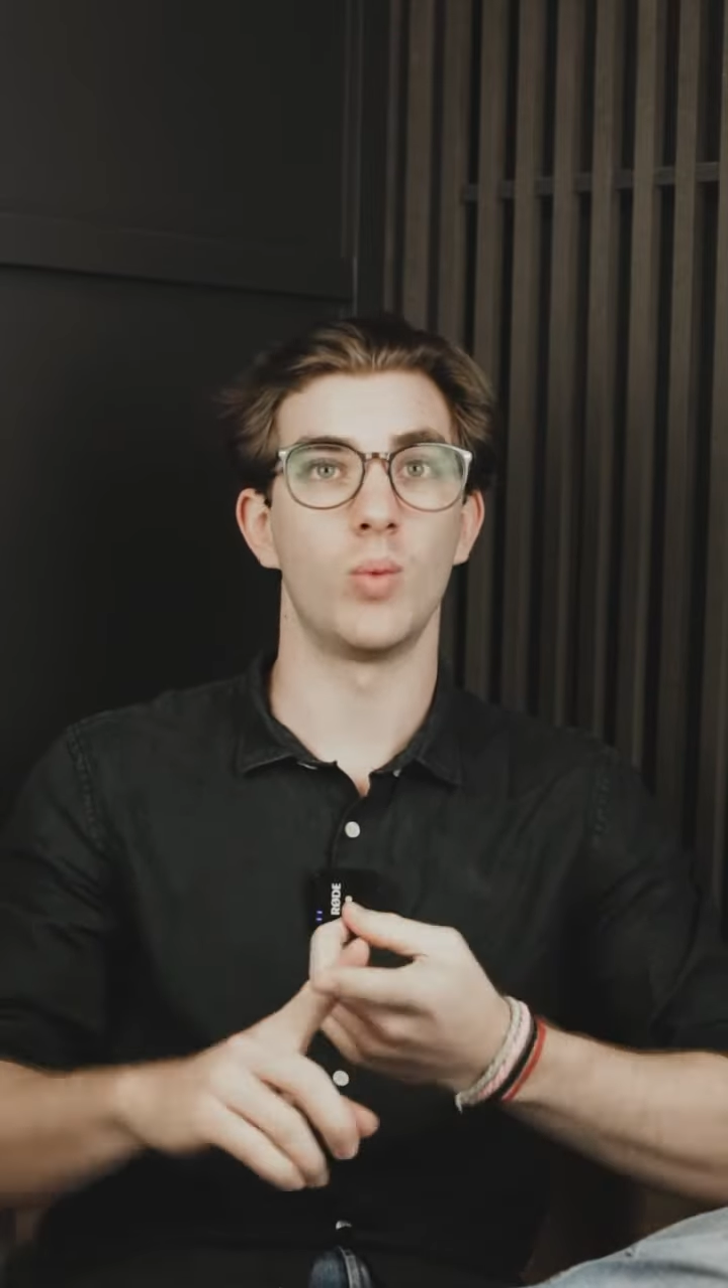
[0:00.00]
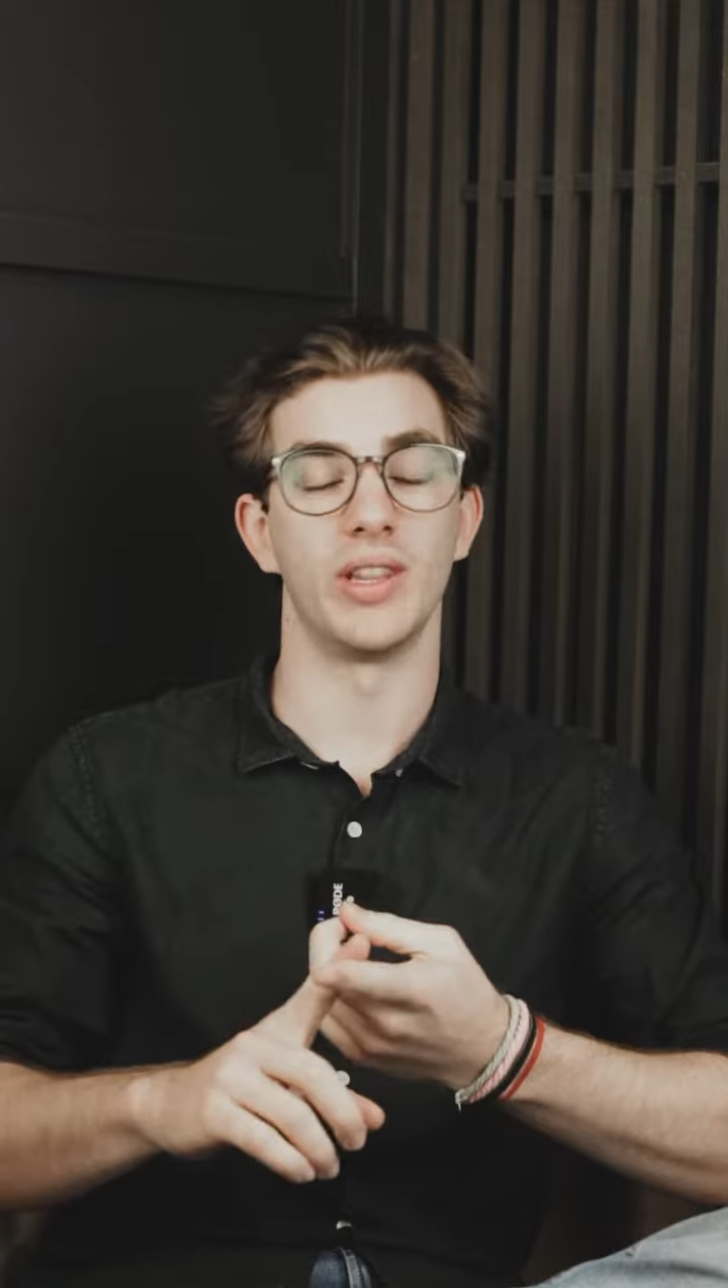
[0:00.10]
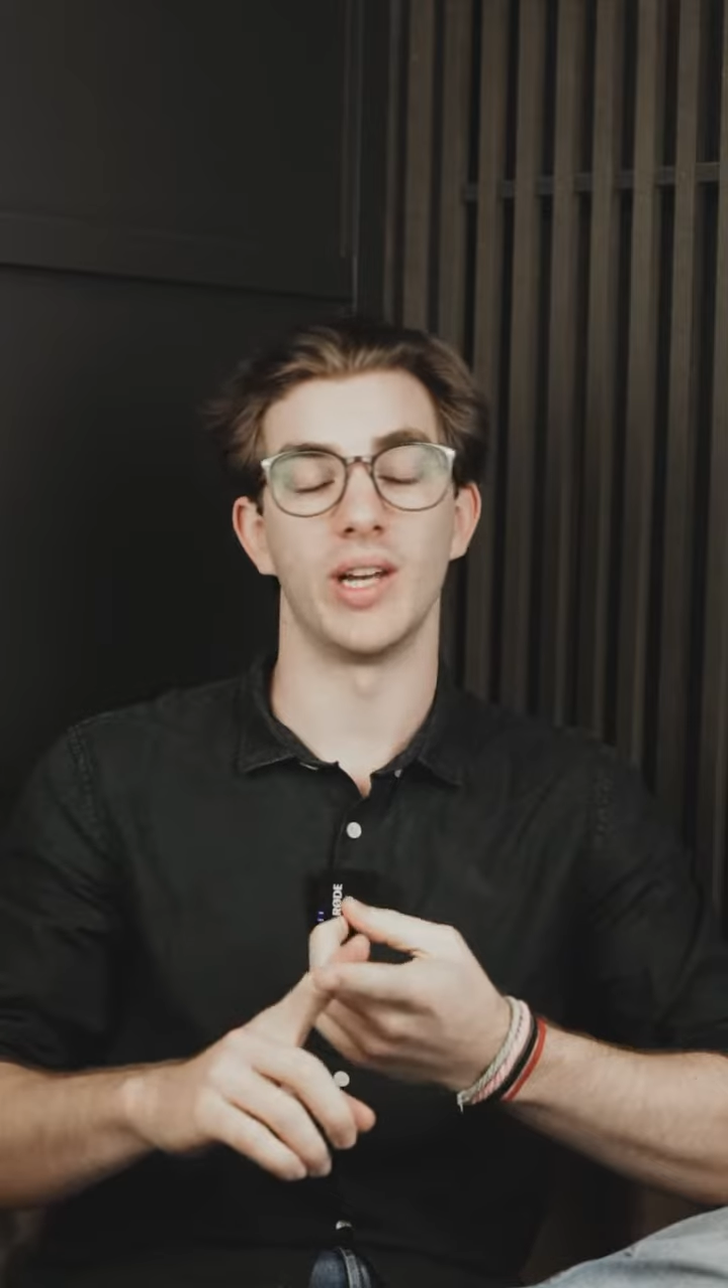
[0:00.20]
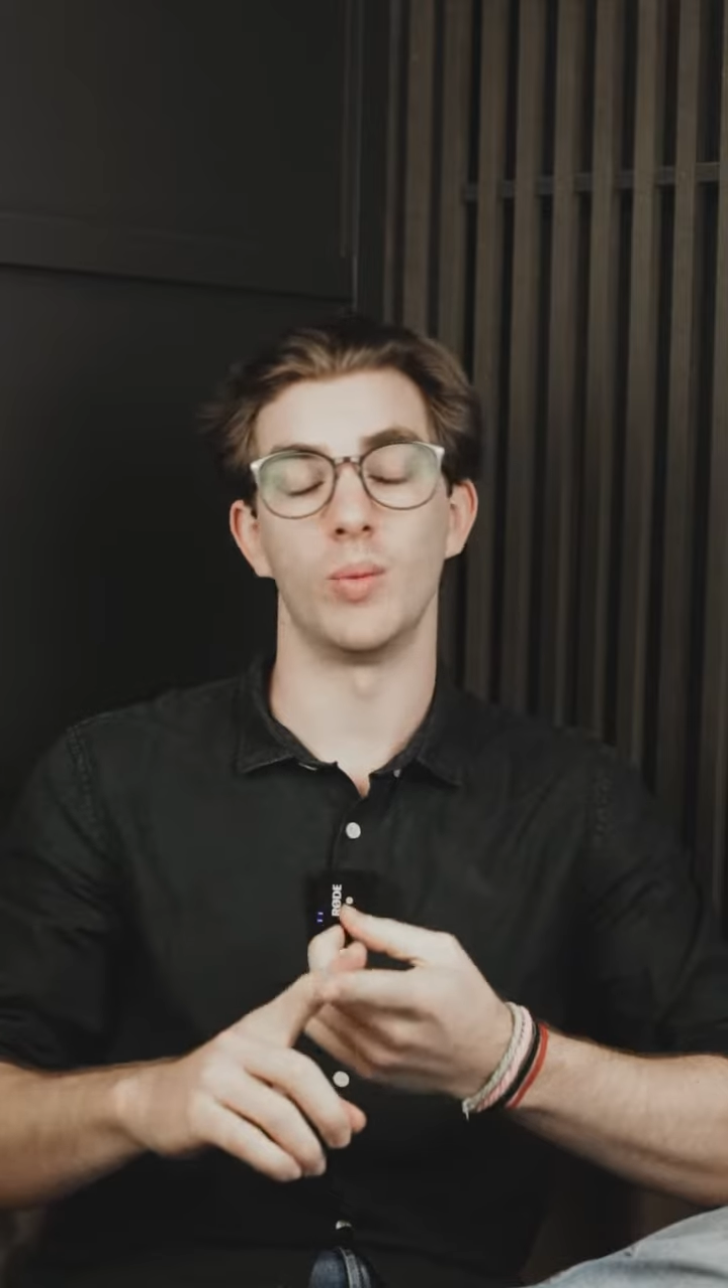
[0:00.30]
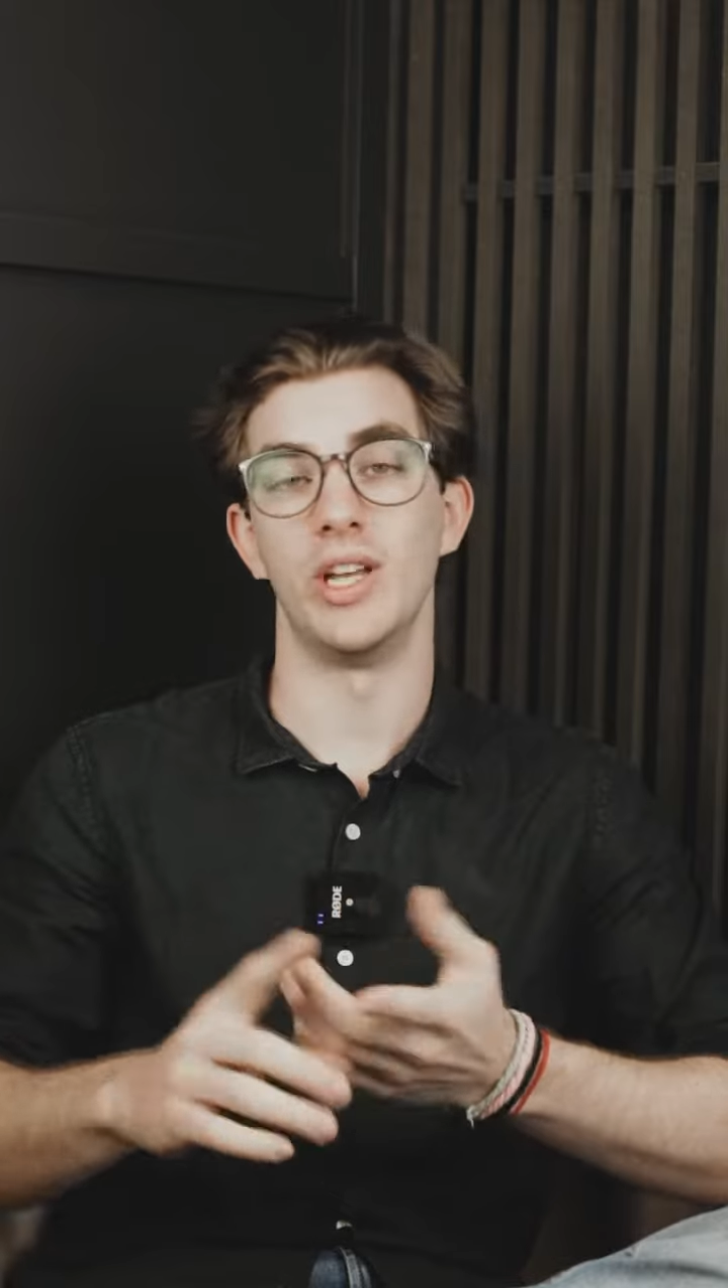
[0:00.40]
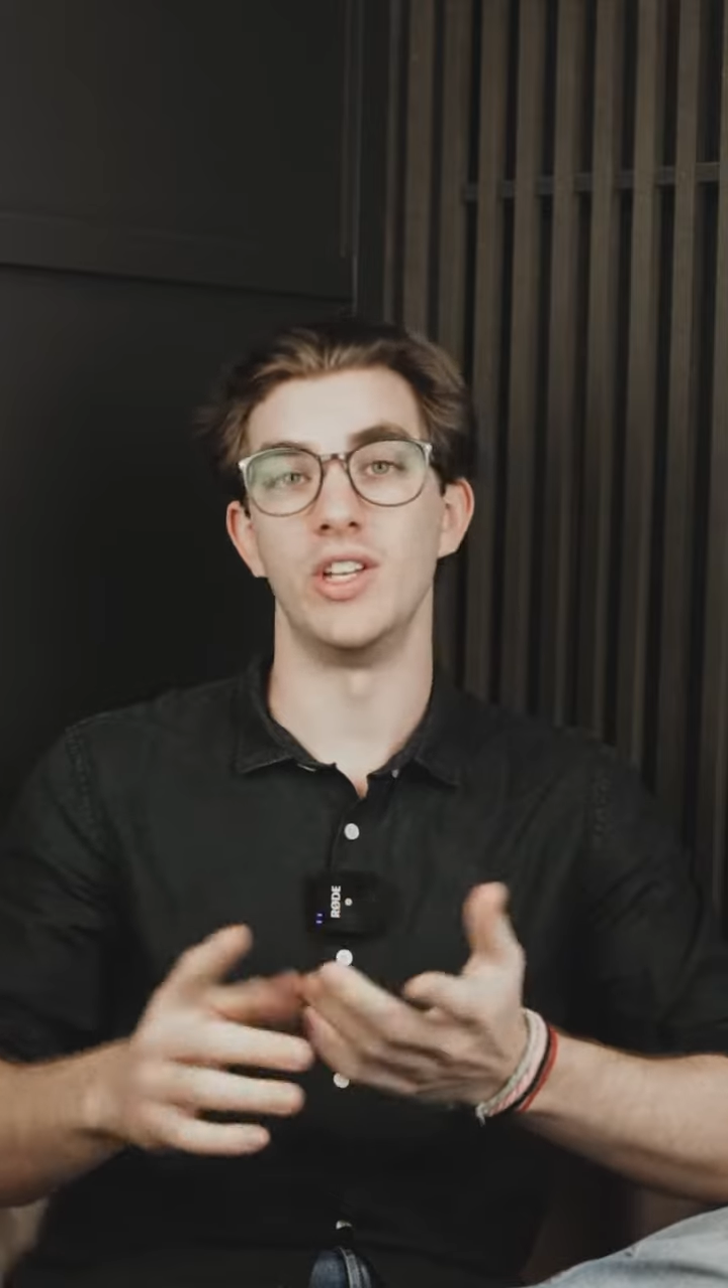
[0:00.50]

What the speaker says: one that we